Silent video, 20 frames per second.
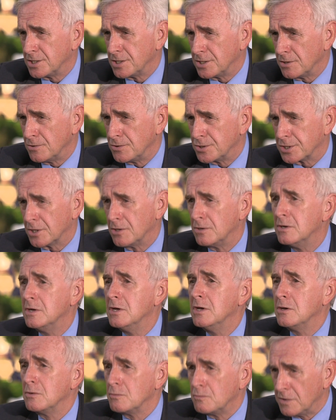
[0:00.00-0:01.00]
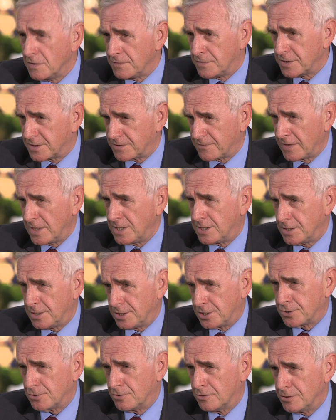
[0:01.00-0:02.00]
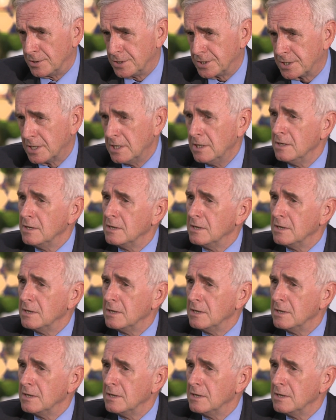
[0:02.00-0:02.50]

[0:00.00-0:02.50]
to do so, we've defeated the Tories.